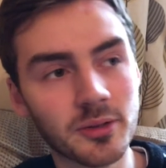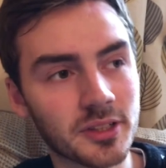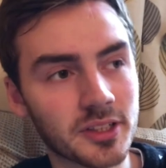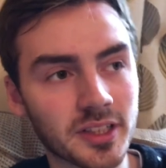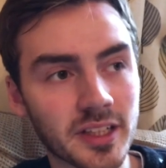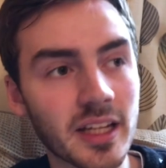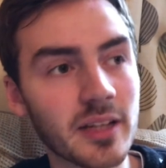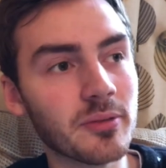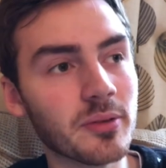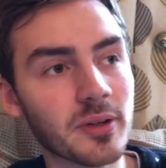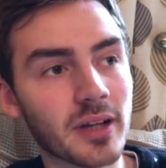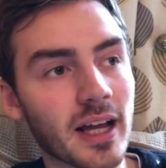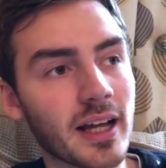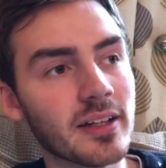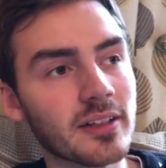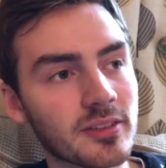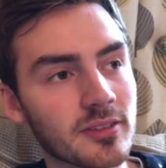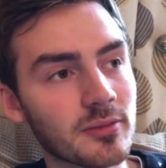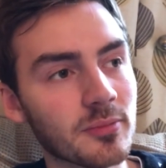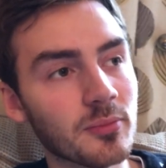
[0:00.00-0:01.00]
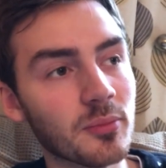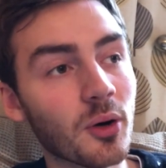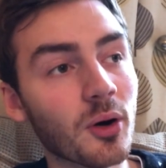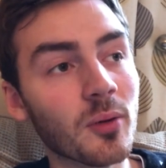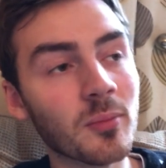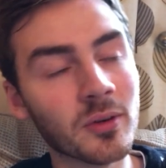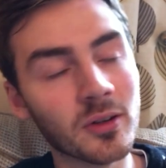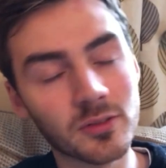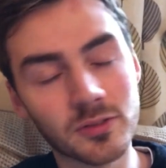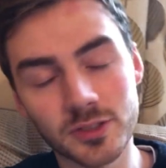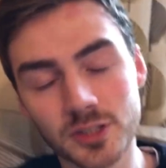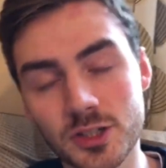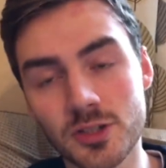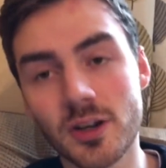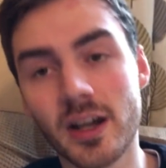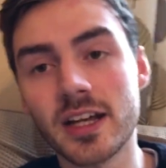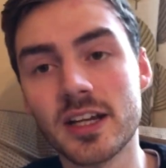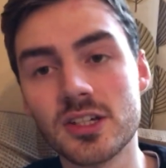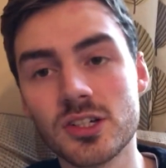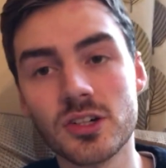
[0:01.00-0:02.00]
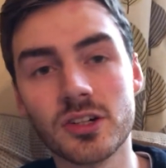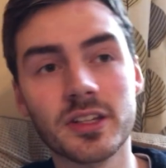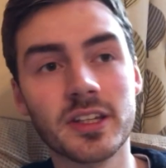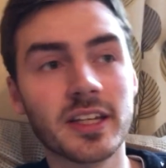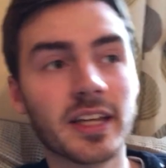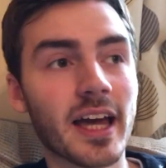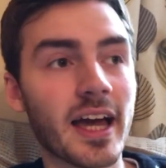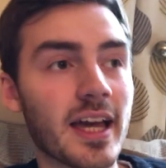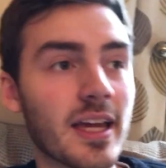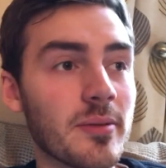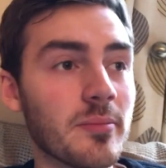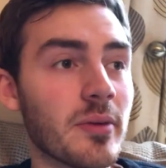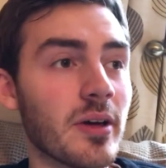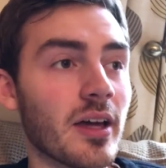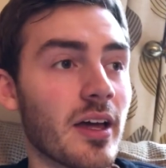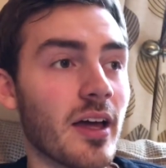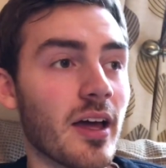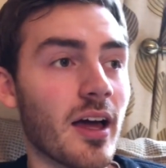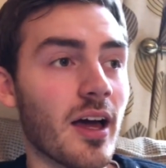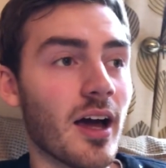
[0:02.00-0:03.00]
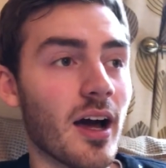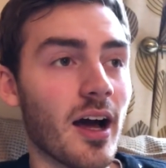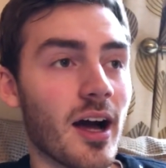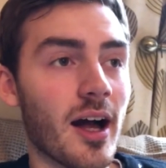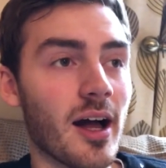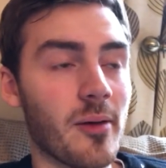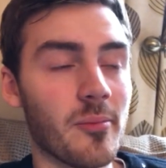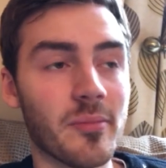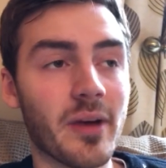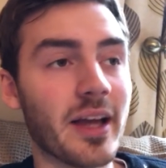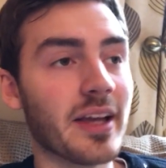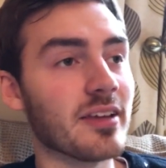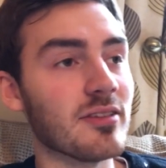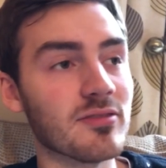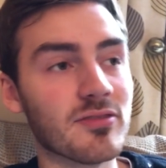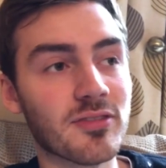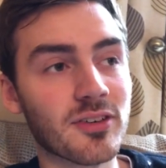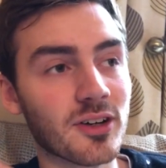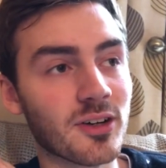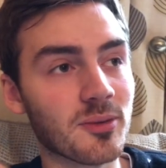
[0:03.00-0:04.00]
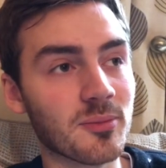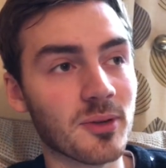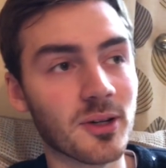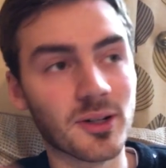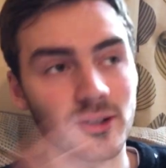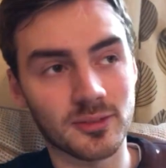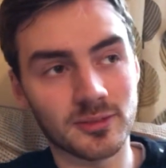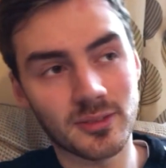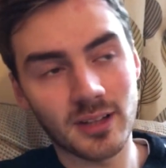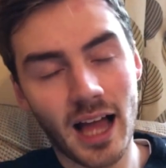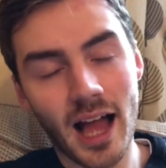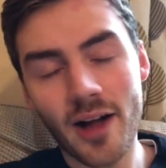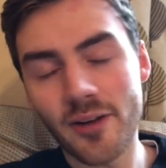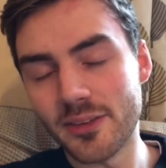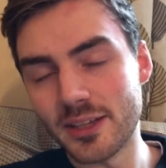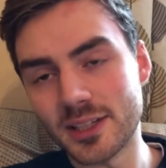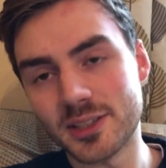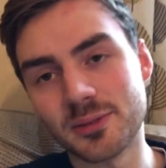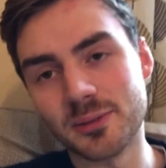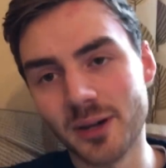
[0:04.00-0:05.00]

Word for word: We see we are getting more and more frustrated during the game, uh, making Fulham look out of this